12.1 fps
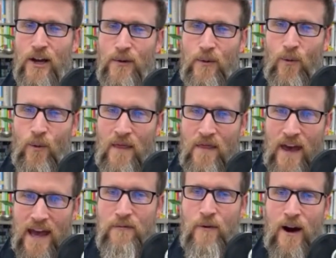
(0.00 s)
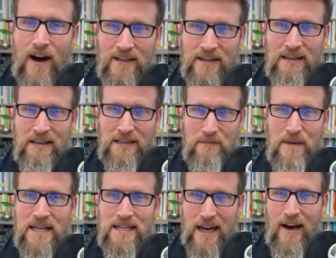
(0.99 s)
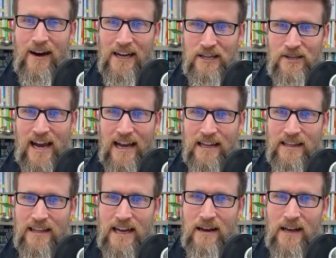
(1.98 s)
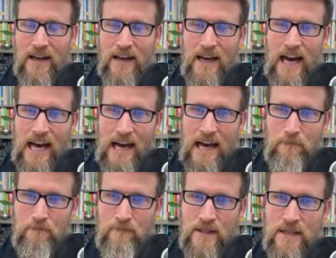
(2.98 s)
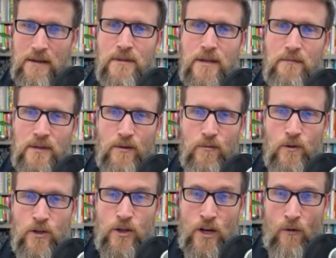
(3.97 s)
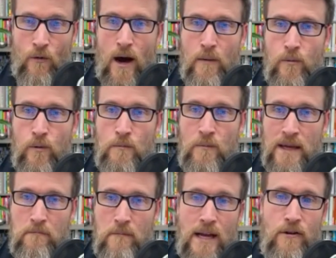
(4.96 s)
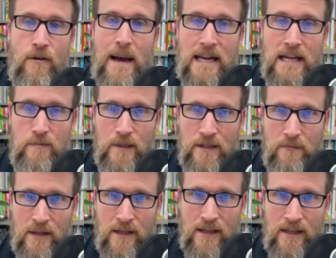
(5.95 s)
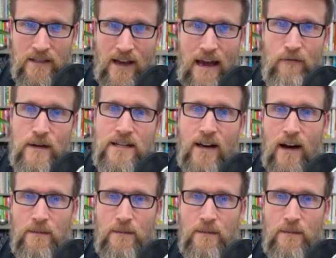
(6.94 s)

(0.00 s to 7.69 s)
when they were under this amygdala hijack, their symptoms that would show up would be micromanagement. So every time